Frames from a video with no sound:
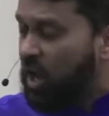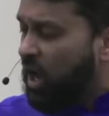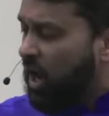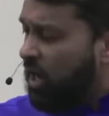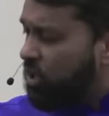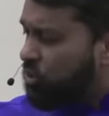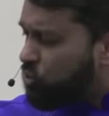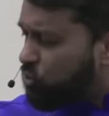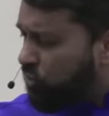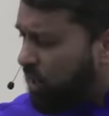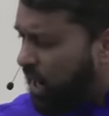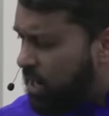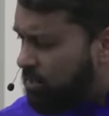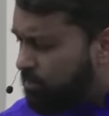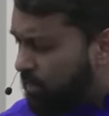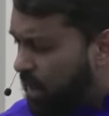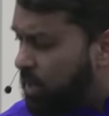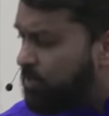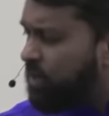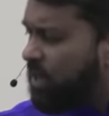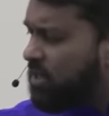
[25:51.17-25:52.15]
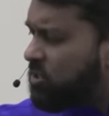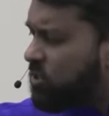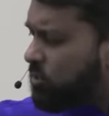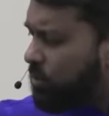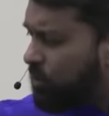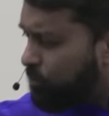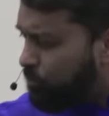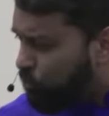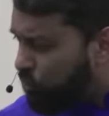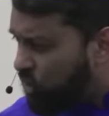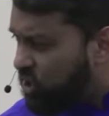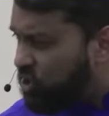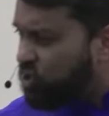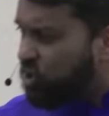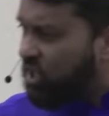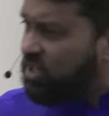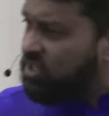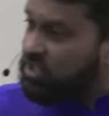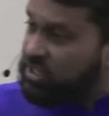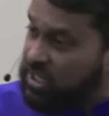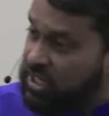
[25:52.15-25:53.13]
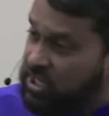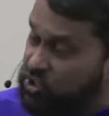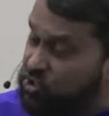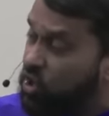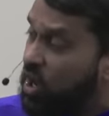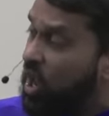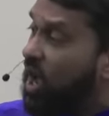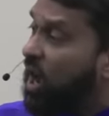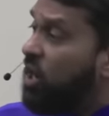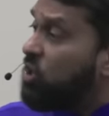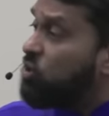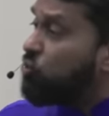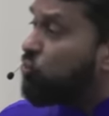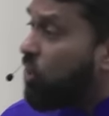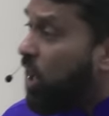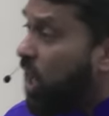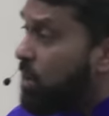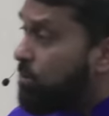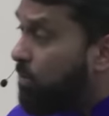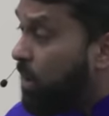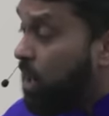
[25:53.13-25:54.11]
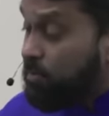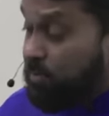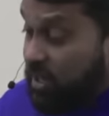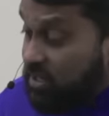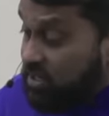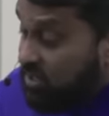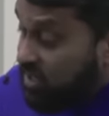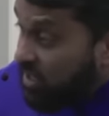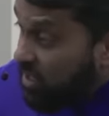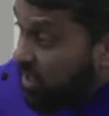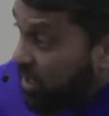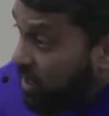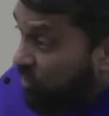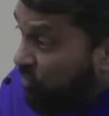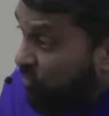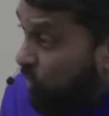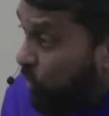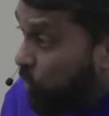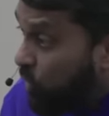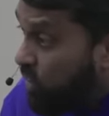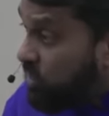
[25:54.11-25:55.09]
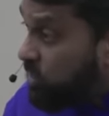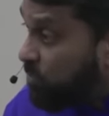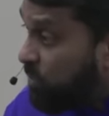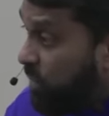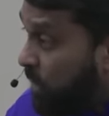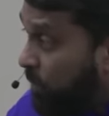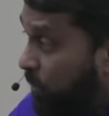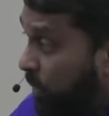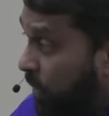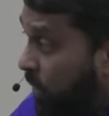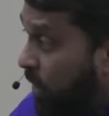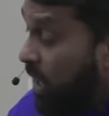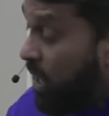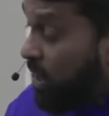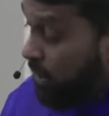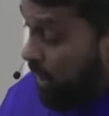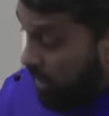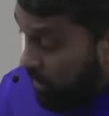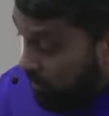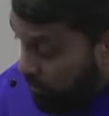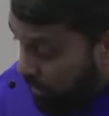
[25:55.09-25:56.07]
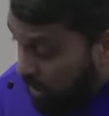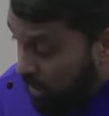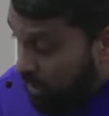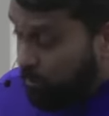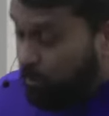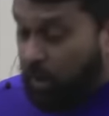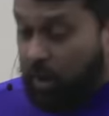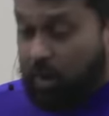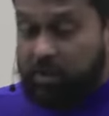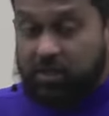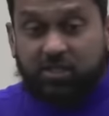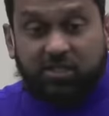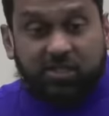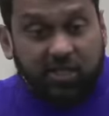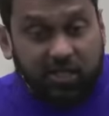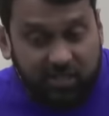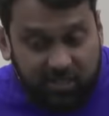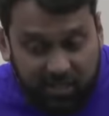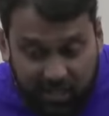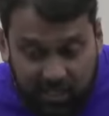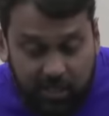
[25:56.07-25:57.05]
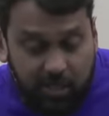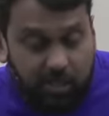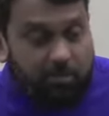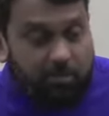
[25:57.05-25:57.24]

I tried my best to preach and teach. I tried my best to influence people in, in politics, in the